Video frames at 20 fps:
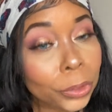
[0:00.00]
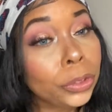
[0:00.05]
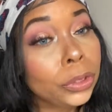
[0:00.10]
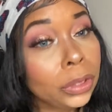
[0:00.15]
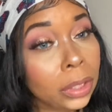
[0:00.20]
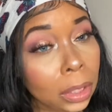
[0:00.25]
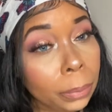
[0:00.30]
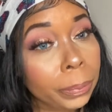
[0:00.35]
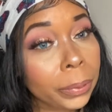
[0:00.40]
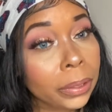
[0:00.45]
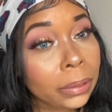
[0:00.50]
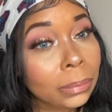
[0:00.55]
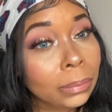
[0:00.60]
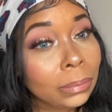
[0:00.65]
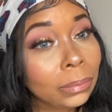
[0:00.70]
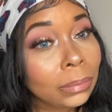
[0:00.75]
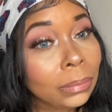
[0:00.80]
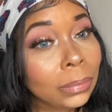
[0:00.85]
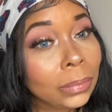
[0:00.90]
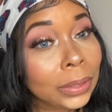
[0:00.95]
you slipping,
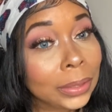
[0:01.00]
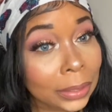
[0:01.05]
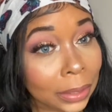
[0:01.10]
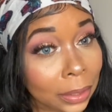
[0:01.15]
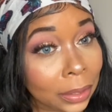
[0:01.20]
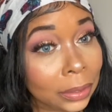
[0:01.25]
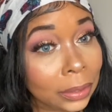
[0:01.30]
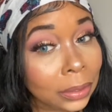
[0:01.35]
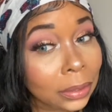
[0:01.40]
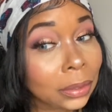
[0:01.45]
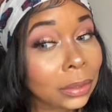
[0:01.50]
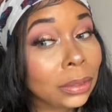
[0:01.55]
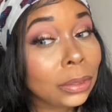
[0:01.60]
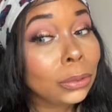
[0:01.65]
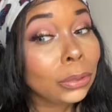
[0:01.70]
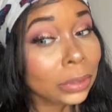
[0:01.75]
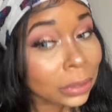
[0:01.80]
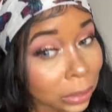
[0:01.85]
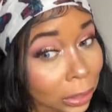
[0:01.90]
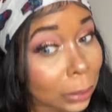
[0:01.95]
sis.
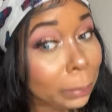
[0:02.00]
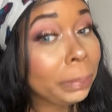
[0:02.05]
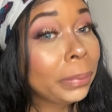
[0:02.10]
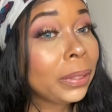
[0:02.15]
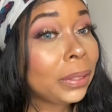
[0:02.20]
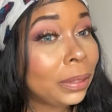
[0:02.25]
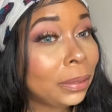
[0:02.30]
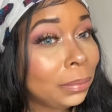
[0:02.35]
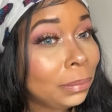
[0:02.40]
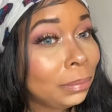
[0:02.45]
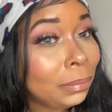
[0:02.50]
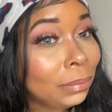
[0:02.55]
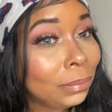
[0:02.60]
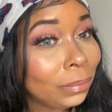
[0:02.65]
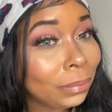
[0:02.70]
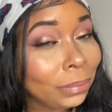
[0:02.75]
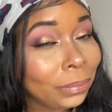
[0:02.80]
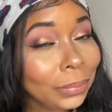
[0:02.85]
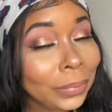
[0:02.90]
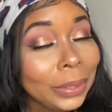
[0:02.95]
You slipping.
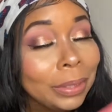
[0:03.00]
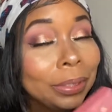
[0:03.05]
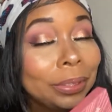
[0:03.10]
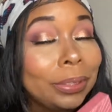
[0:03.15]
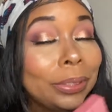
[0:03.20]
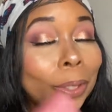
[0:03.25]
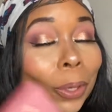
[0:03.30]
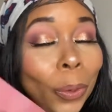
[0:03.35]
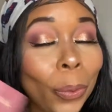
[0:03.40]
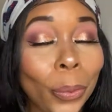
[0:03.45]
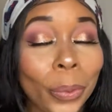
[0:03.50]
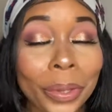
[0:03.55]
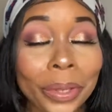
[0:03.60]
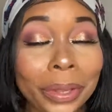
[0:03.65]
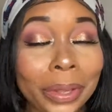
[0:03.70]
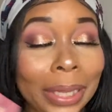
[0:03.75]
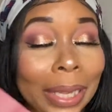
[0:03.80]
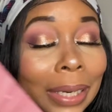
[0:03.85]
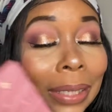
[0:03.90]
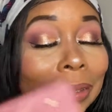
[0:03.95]
So
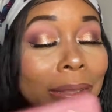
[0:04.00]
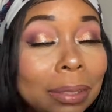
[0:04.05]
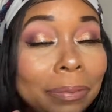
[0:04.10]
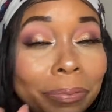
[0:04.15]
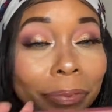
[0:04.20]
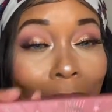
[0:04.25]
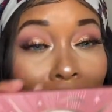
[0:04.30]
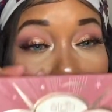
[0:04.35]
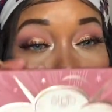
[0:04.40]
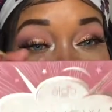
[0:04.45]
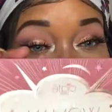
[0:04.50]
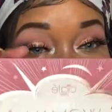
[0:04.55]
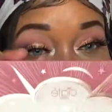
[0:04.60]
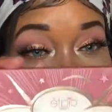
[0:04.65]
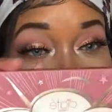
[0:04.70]
that is it for this